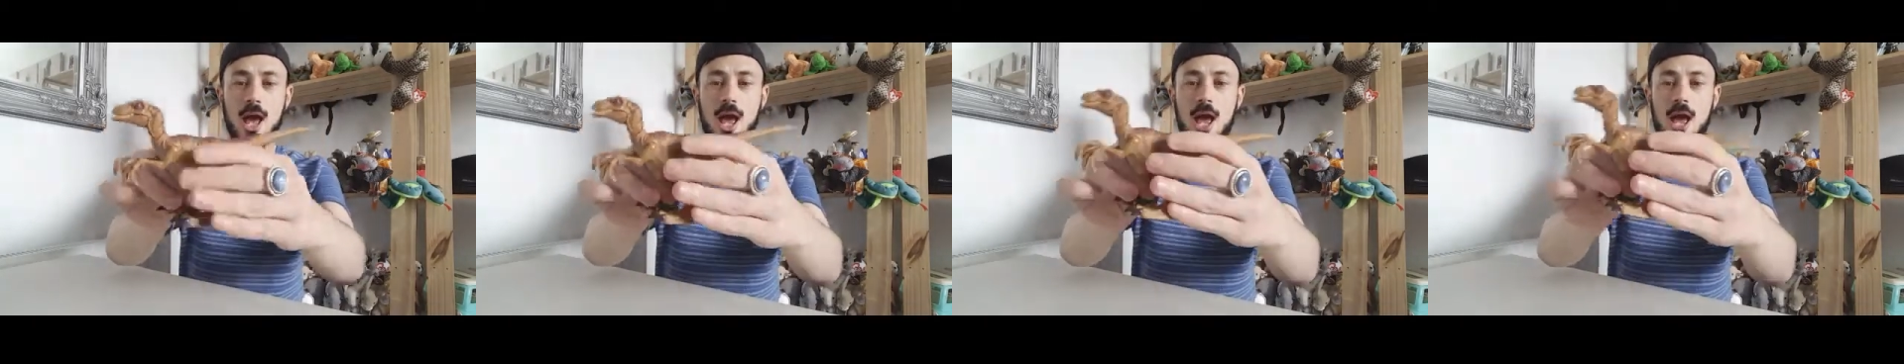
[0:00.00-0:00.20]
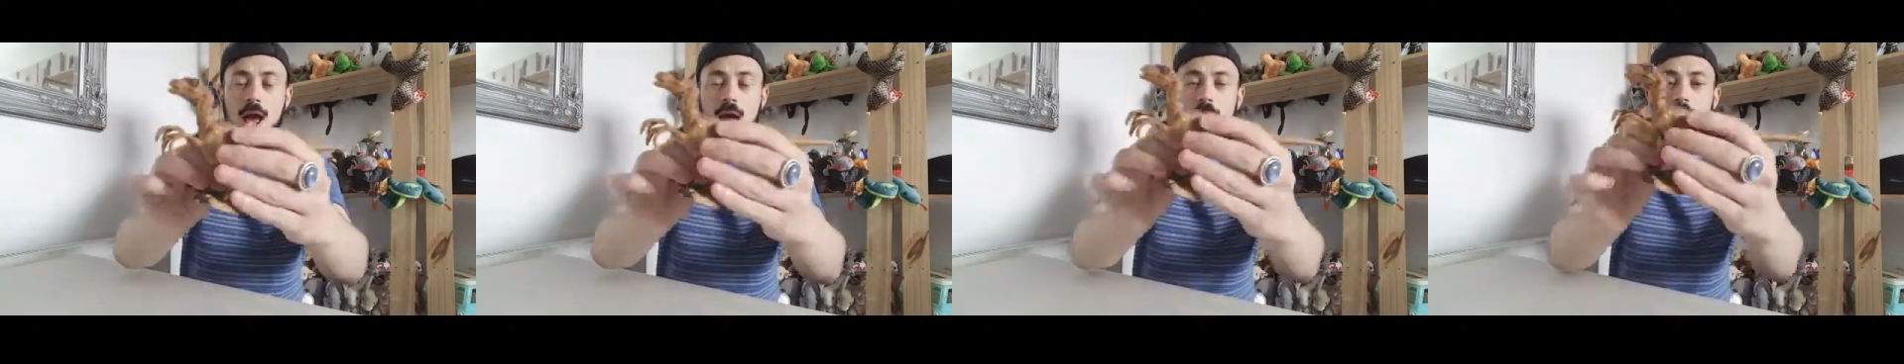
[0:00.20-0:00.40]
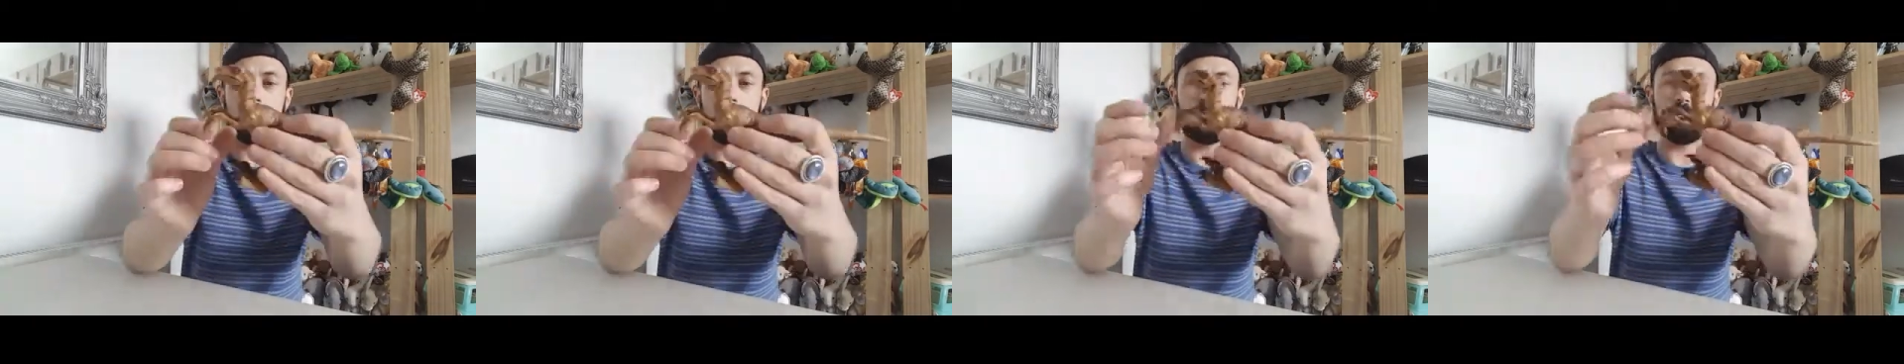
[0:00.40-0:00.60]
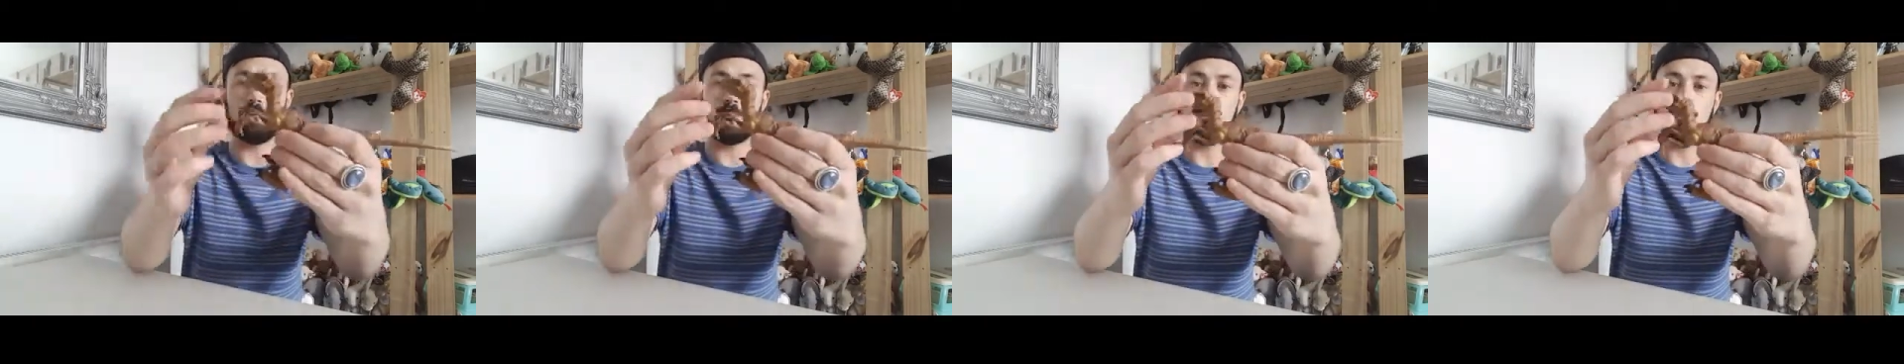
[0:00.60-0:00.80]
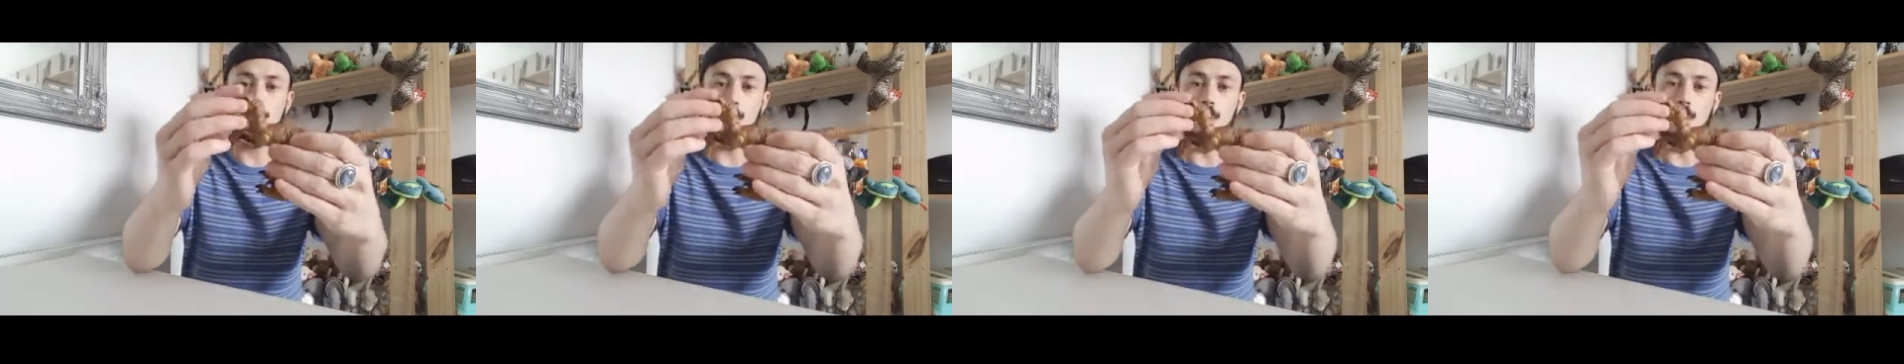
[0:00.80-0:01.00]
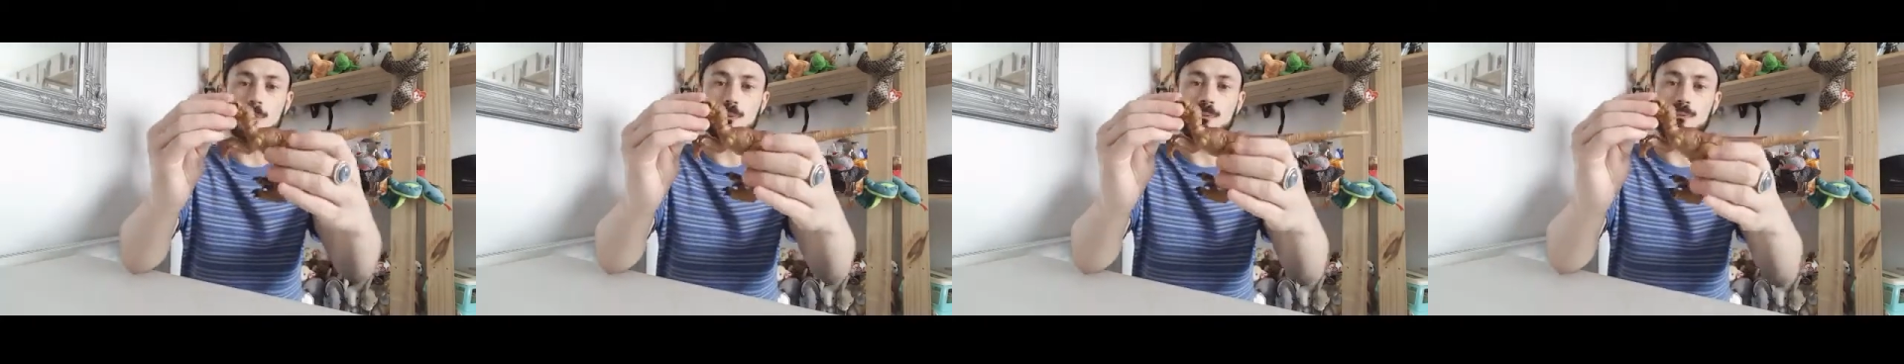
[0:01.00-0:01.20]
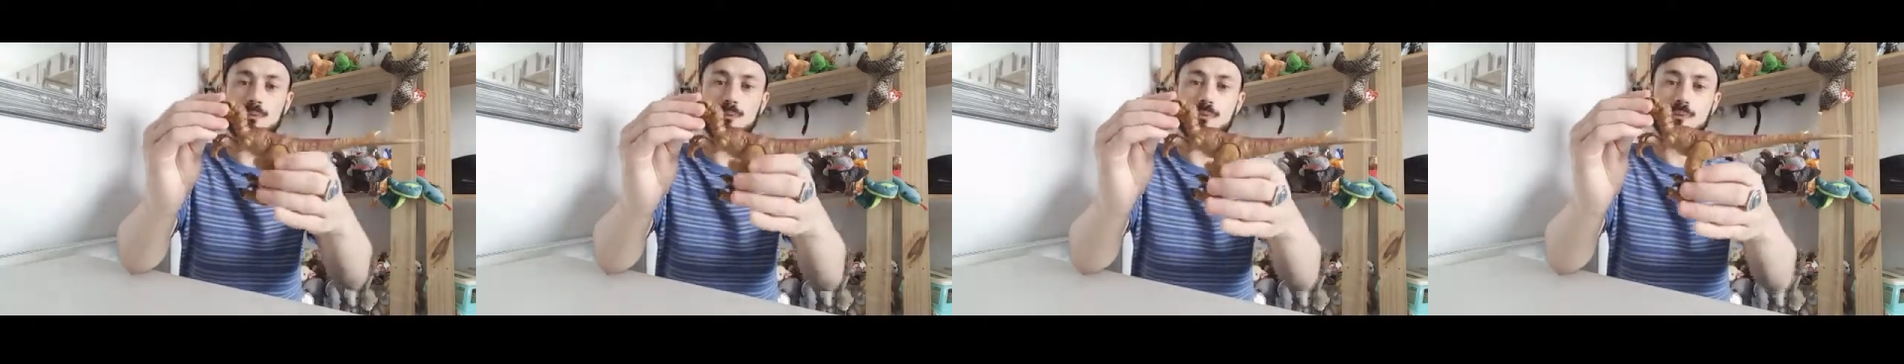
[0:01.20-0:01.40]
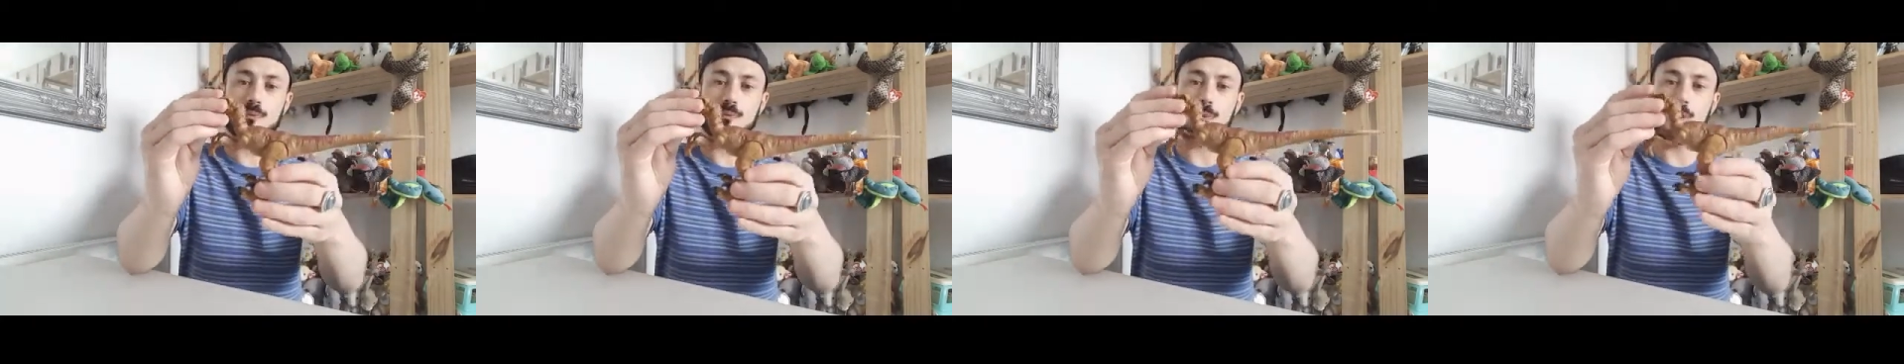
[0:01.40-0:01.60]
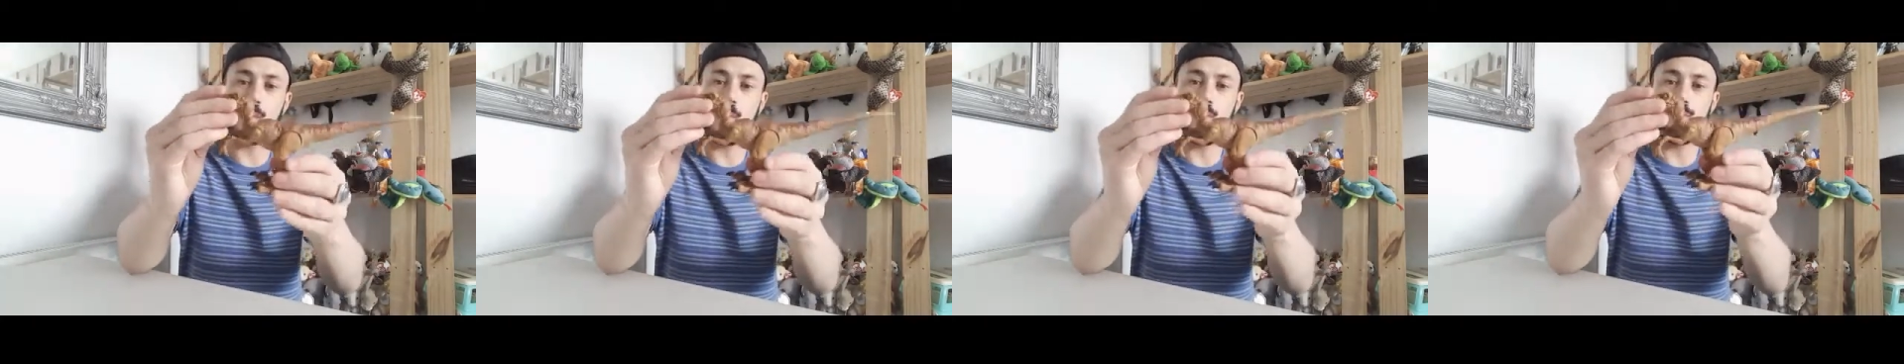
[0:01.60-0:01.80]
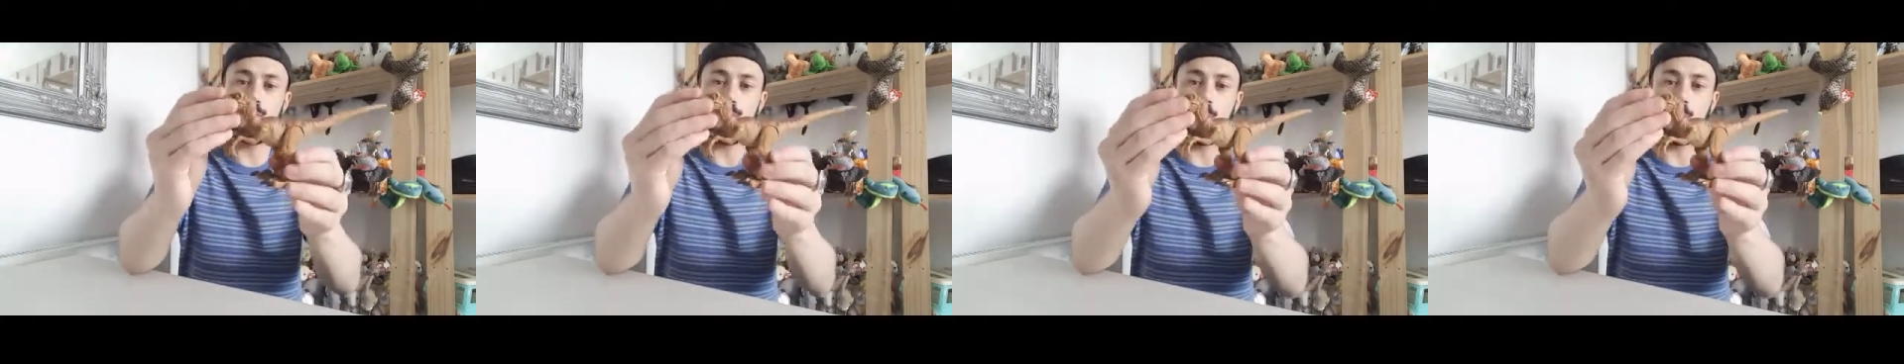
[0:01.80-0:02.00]
But
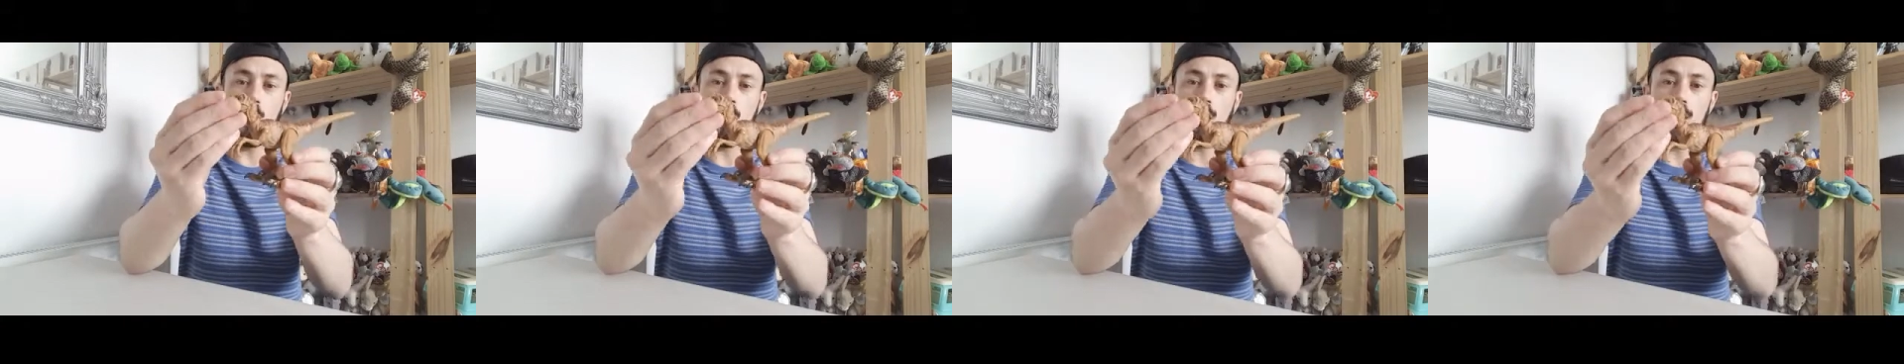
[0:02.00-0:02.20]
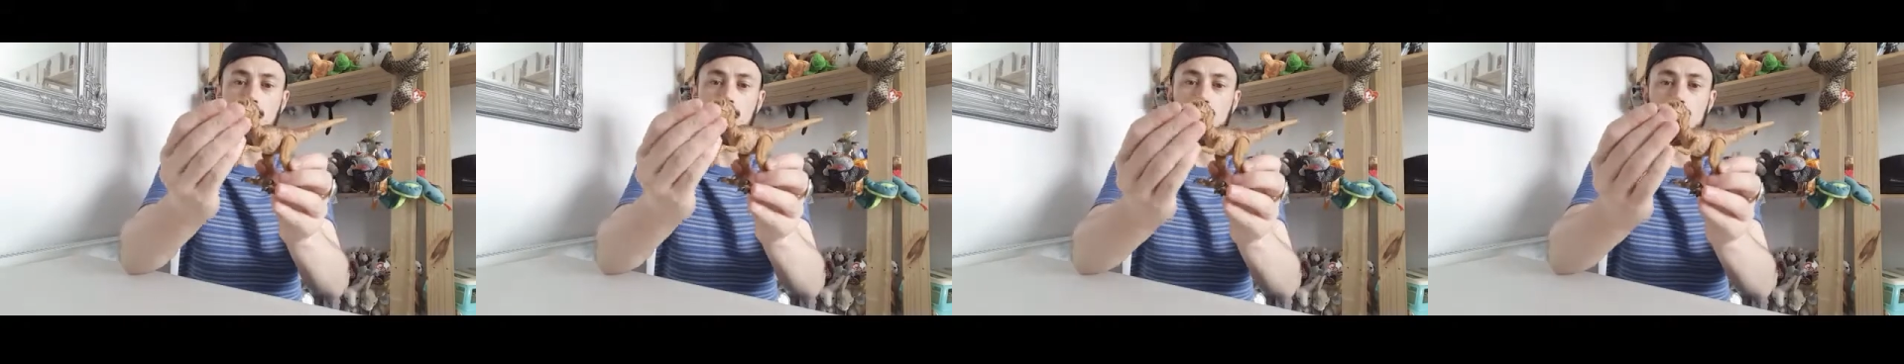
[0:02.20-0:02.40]
overall